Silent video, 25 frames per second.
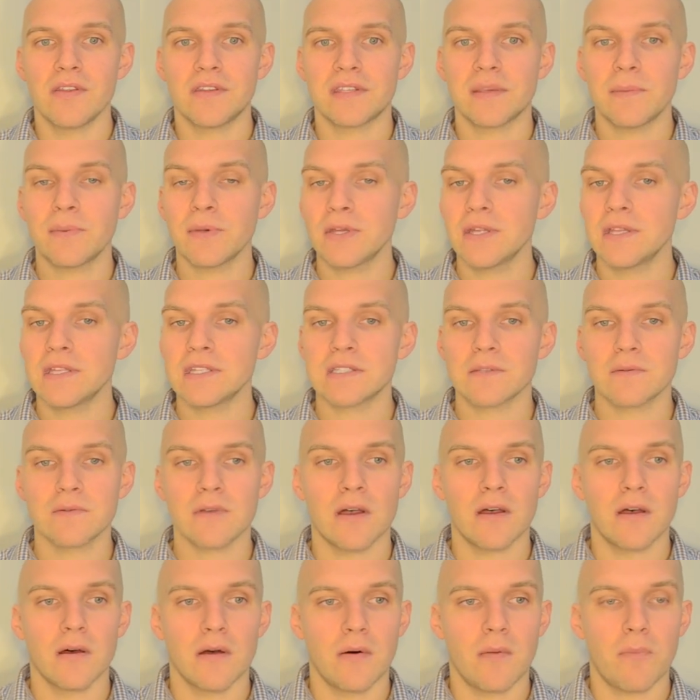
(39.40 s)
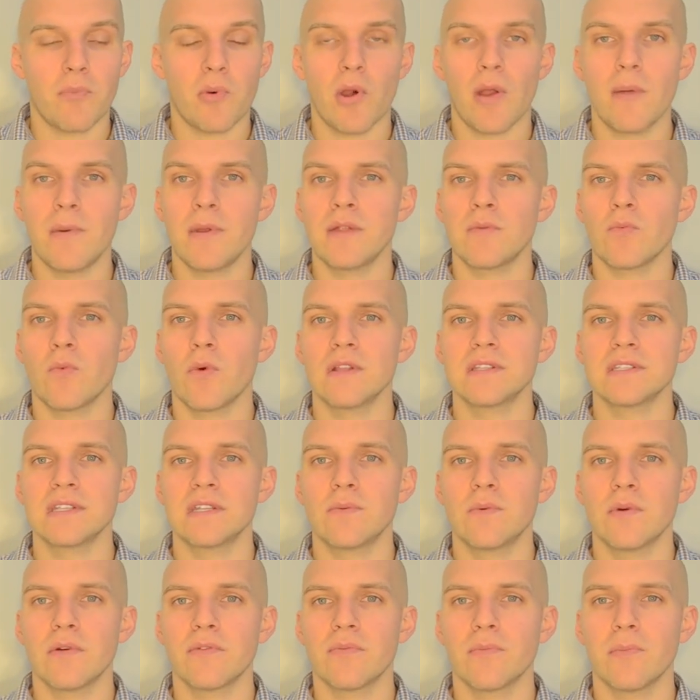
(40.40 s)
Typically, this appointment runs
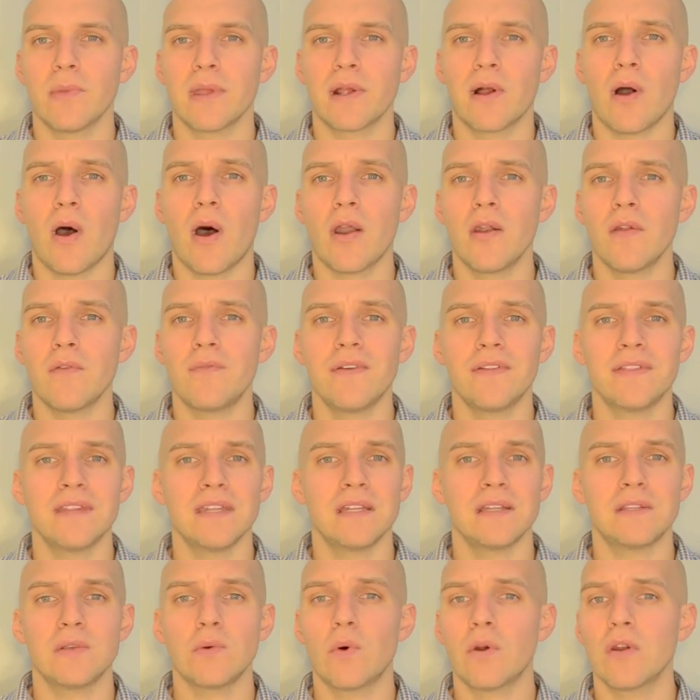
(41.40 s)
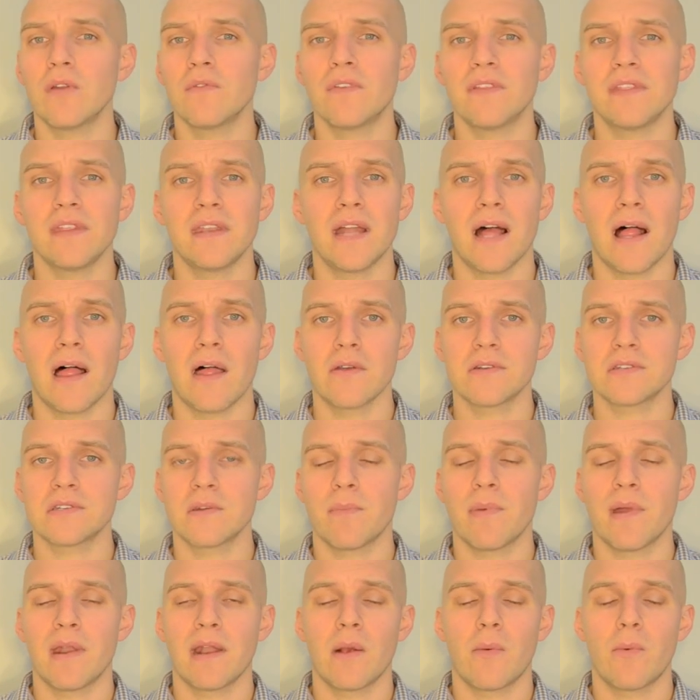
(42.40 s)
anywhere from like $150 to $250
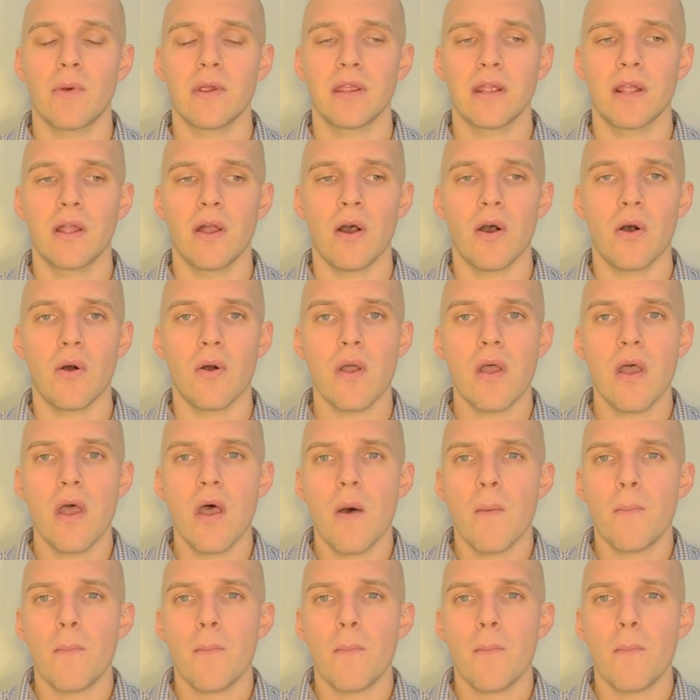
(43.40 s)
depending on where you go.